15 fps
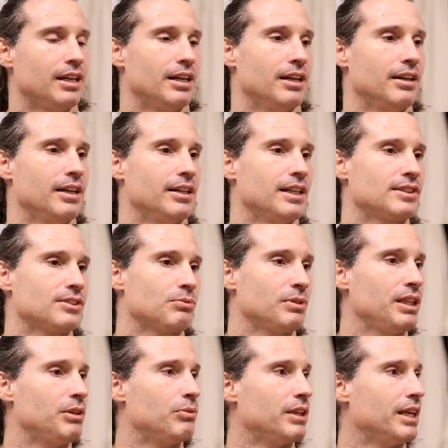Uh, and that's
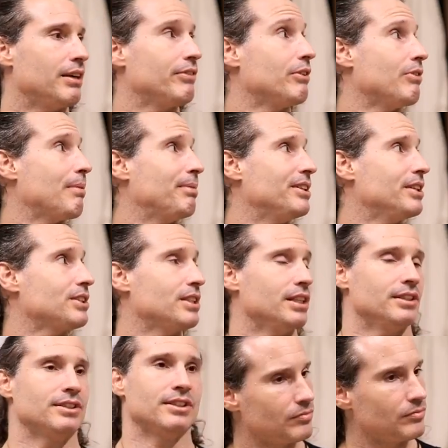really what every repetition is.